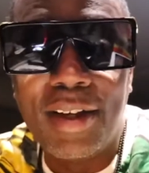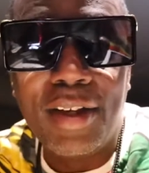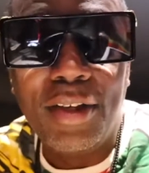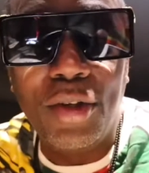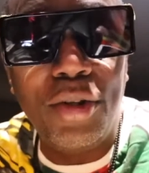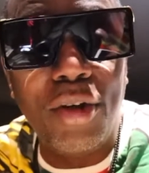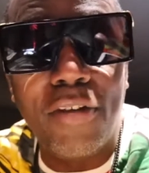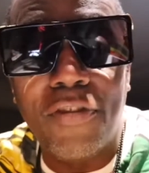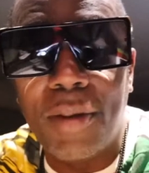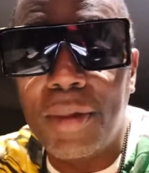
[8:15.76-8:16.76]
You can do it
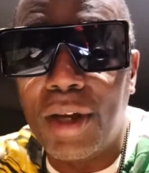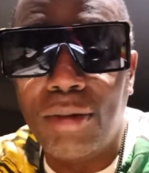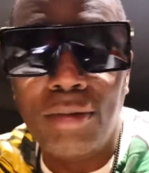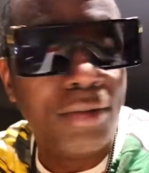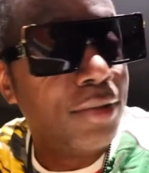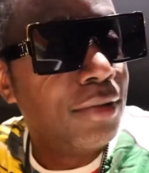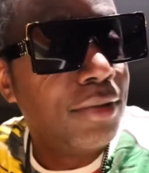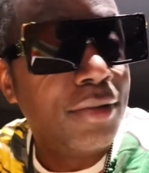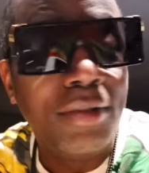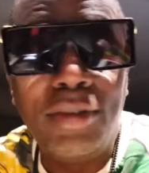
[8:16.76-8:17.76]
from your
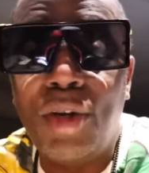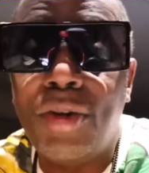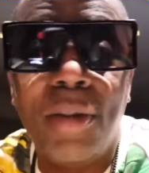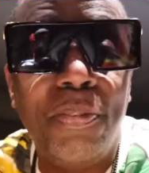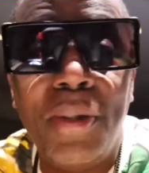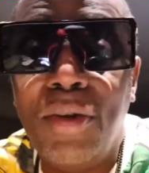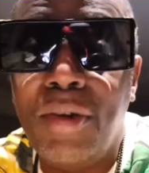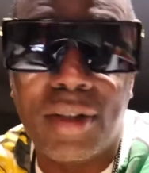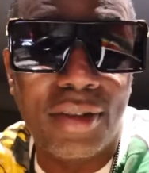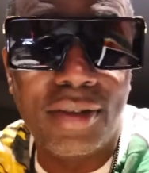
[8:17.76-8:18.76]

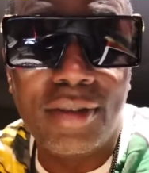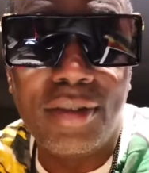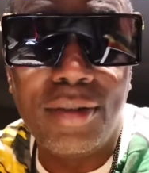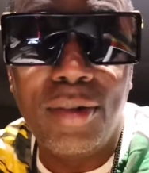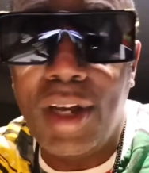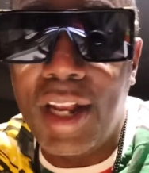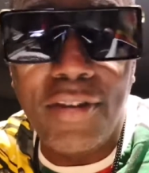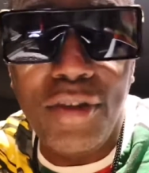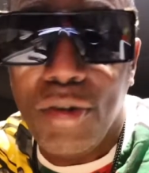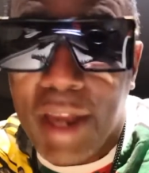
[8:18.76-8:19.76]
computer. Whatever
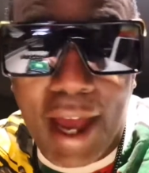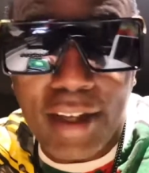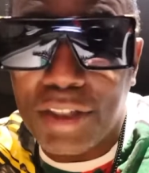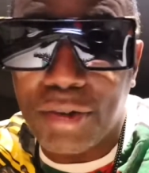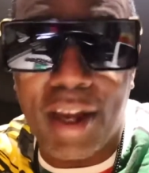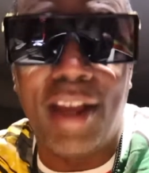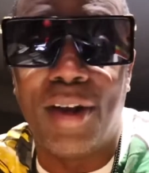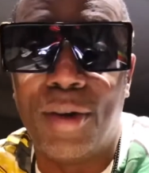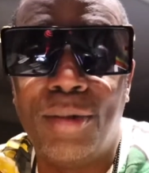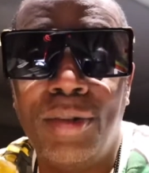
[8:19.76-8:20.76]
you got to trade
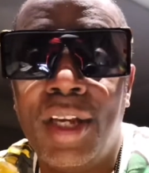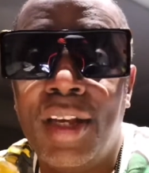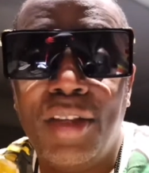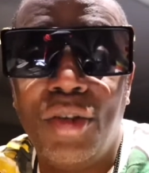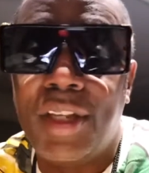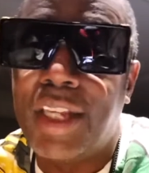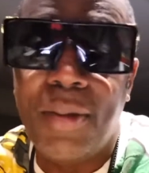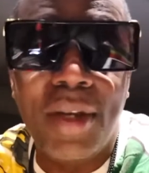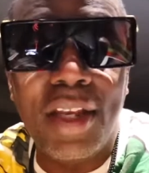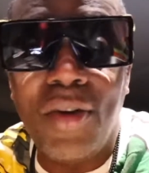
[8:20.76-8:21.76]
on, you can keep
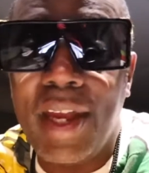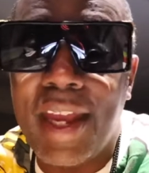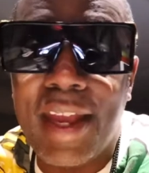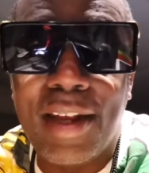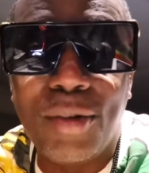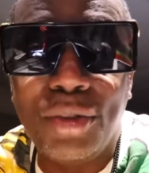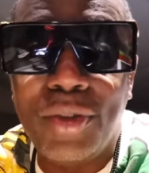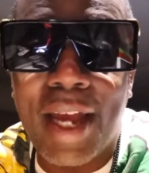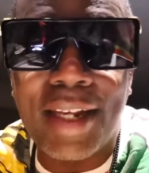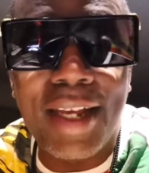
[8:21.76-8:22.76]
it in your hand as long as you
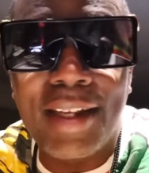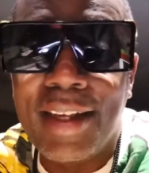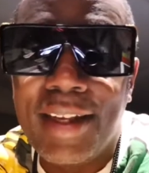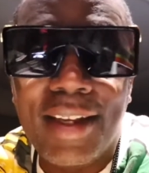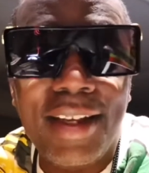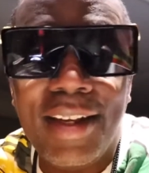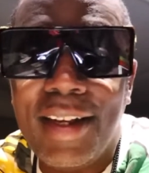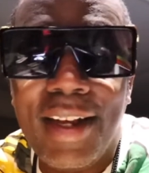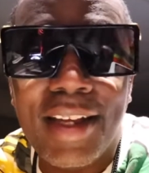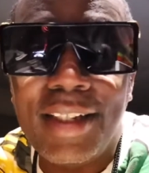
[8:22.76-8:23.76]
got that
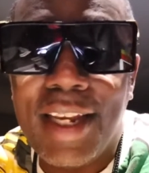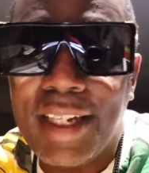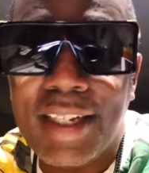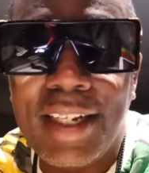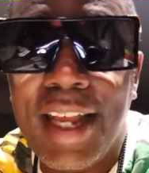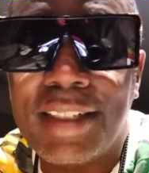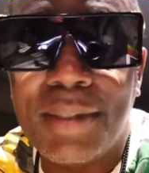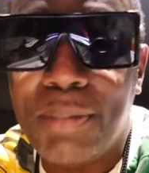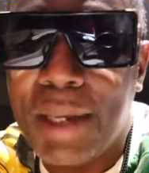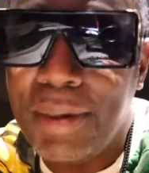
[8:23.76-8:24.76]
internet connection,
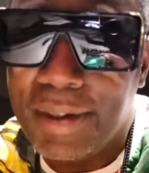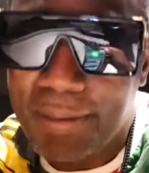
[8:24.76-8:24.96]
baby.